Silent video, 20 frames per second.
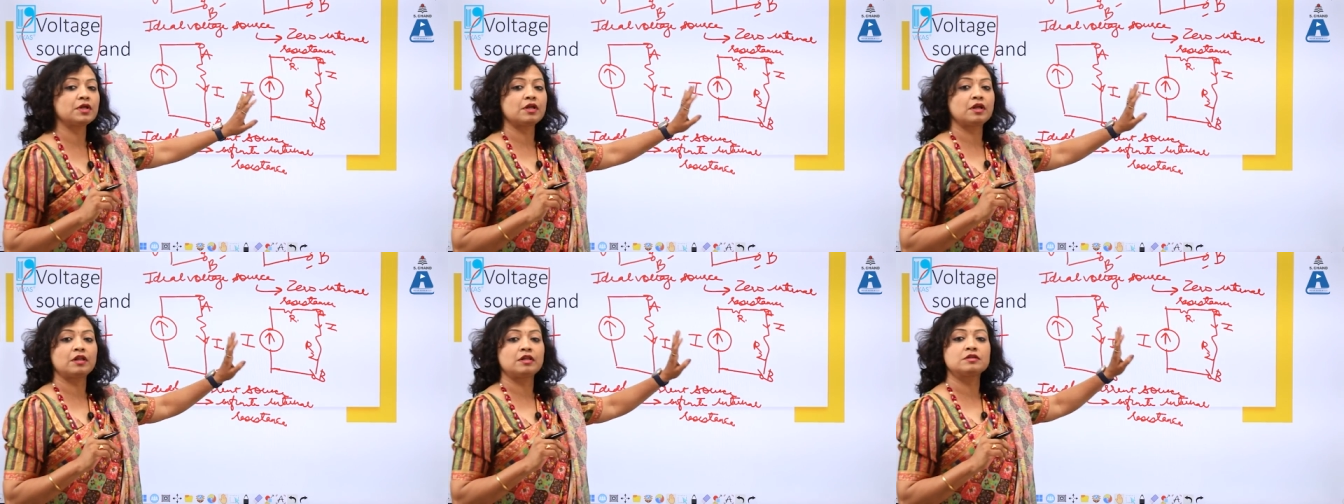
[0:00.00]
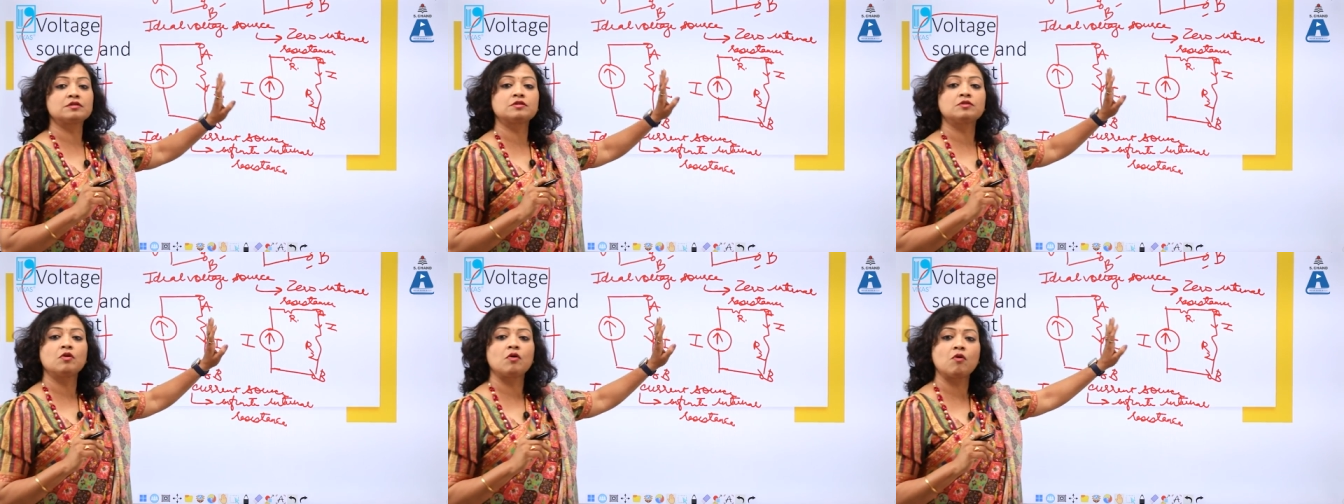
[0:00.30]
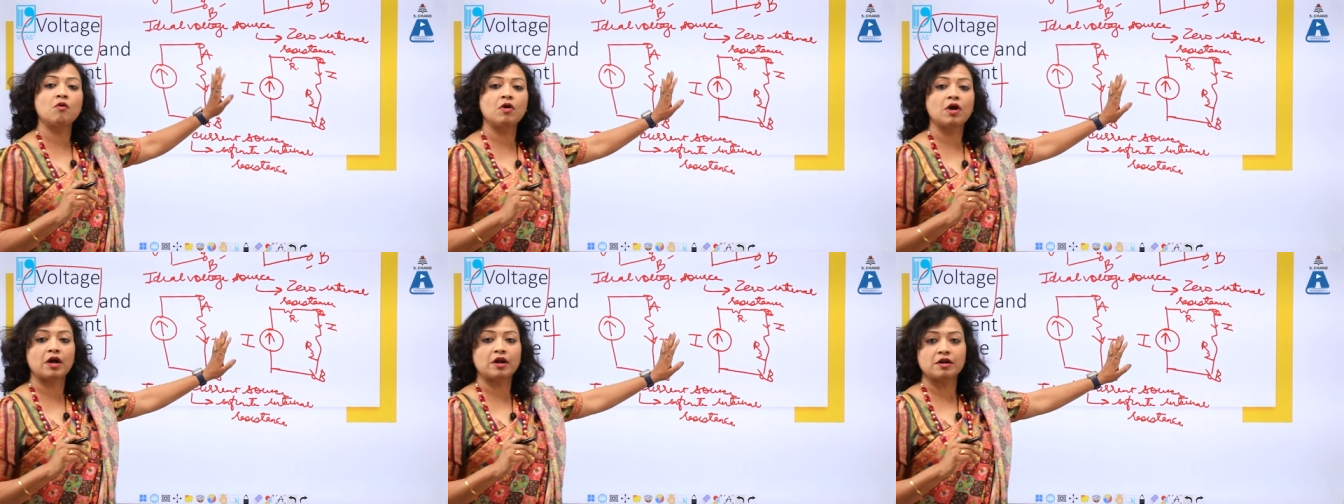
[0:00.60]
there is
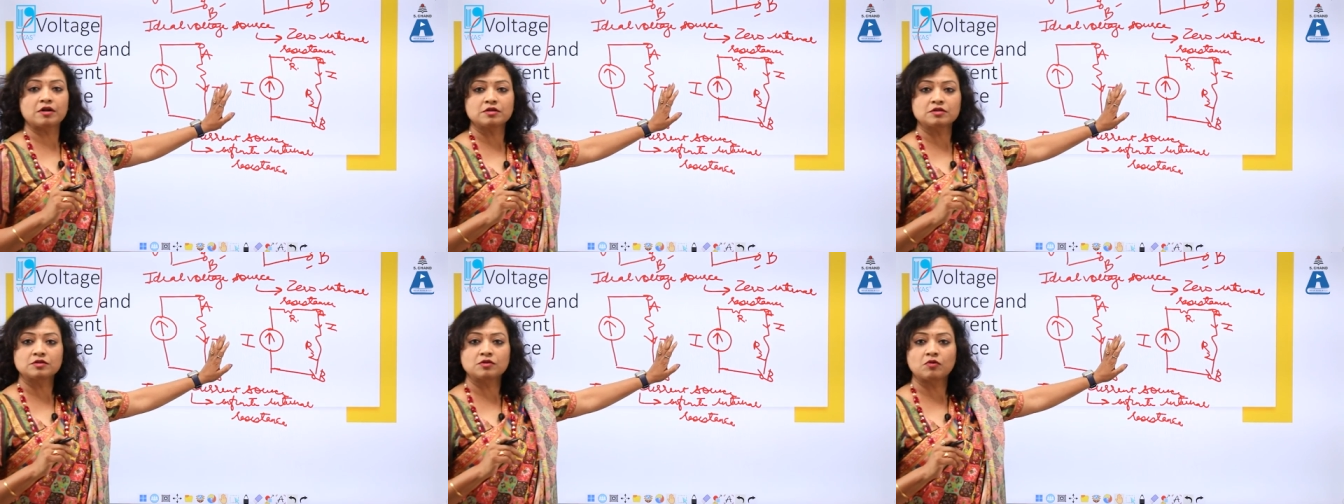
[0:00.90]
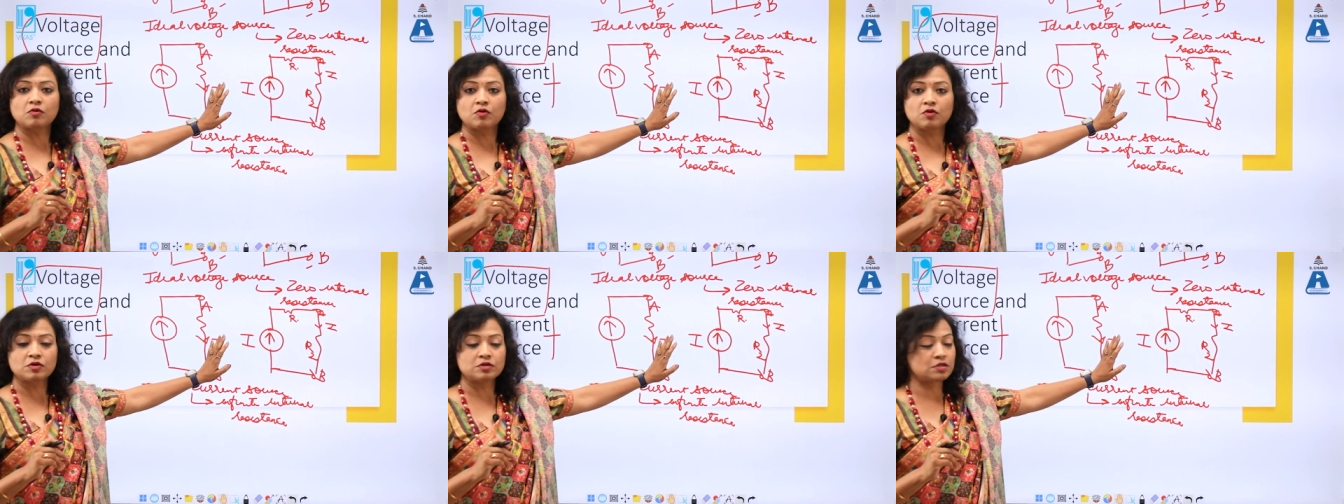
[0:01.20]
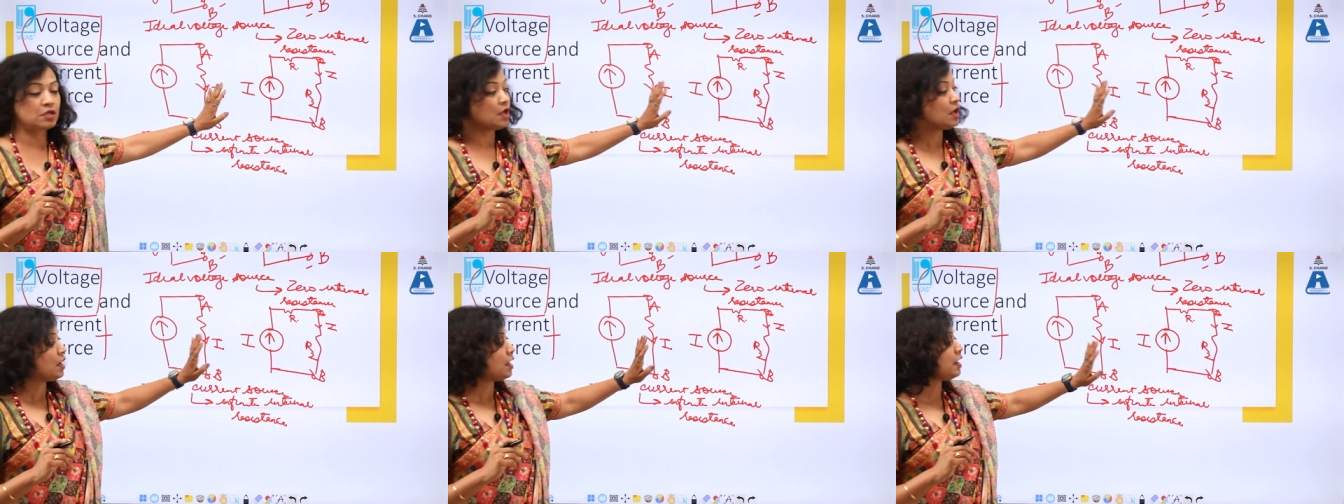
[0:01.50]
no current
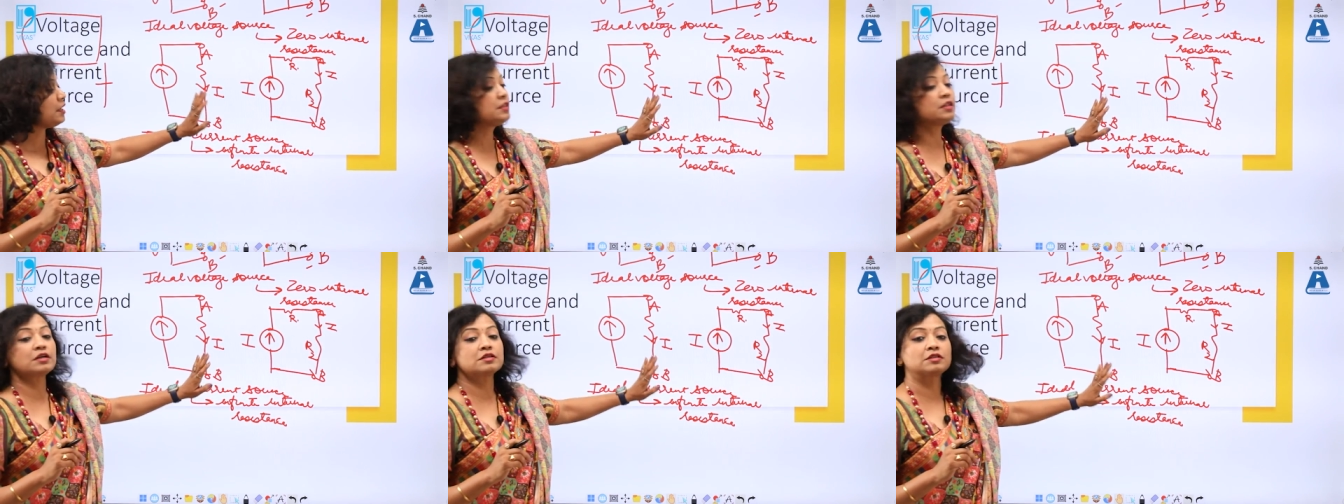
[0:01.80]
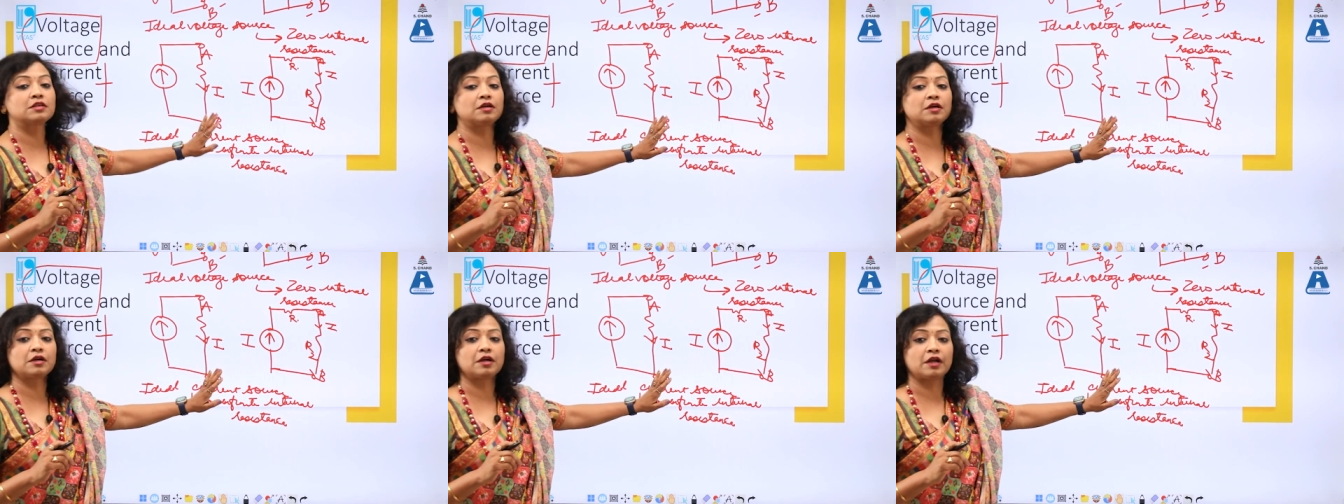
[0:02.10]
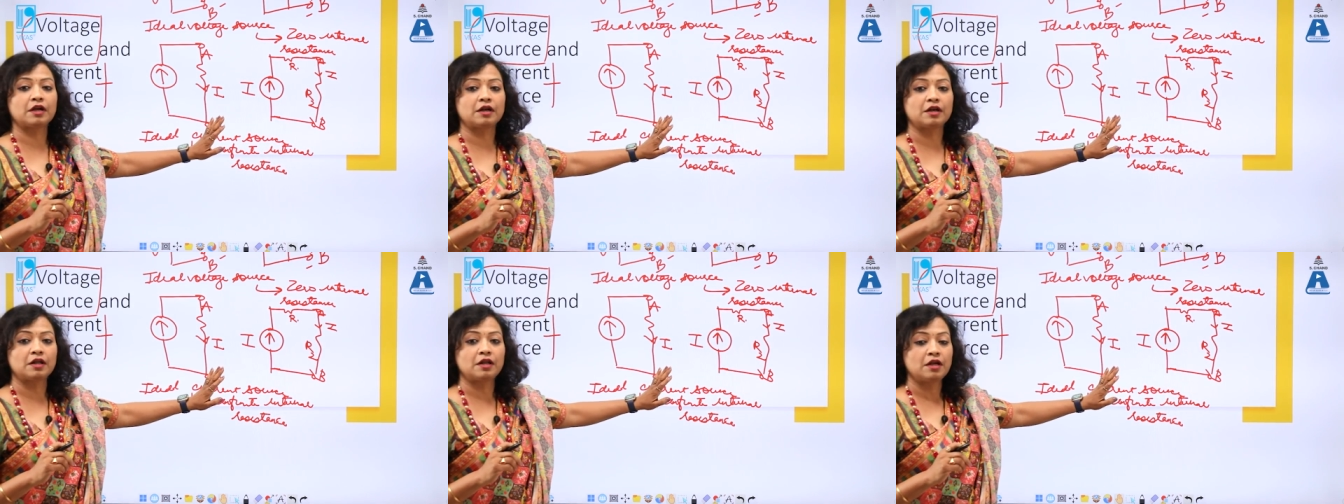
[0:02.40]
source in the
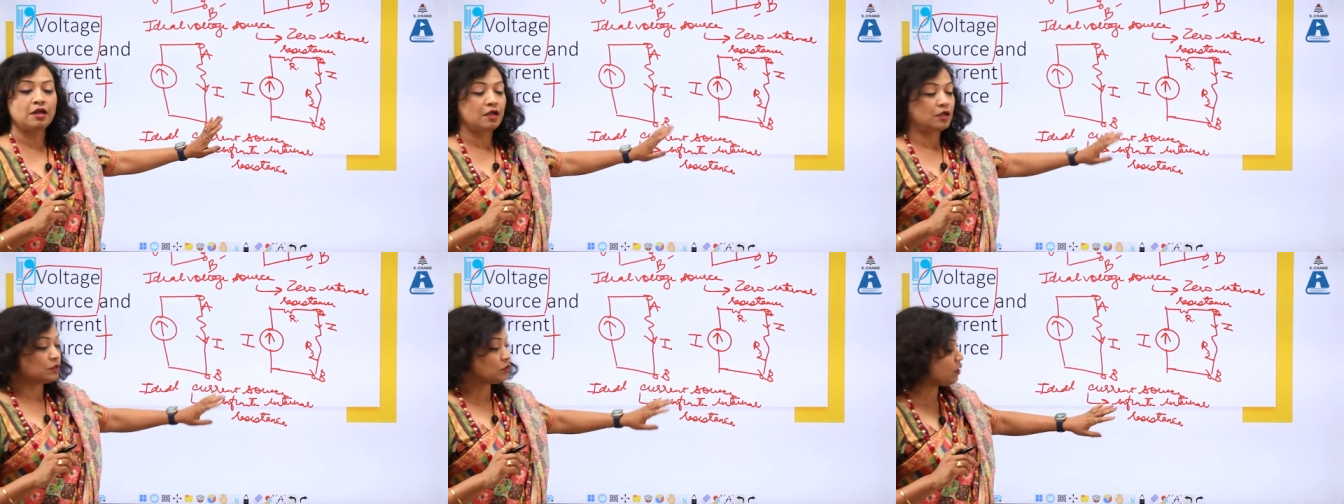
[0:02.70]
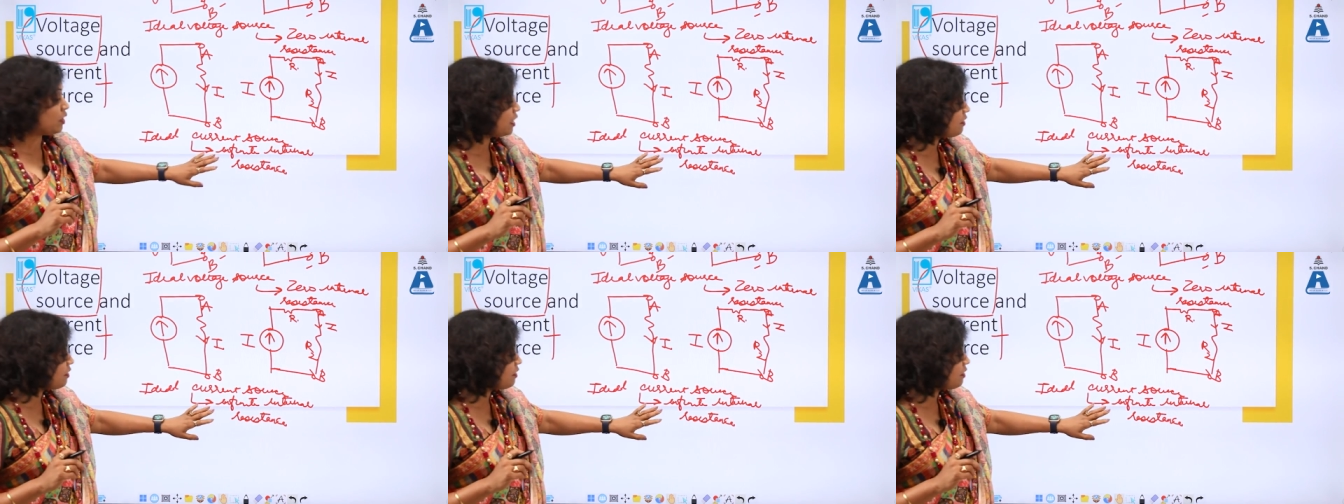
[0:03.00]
circuit. So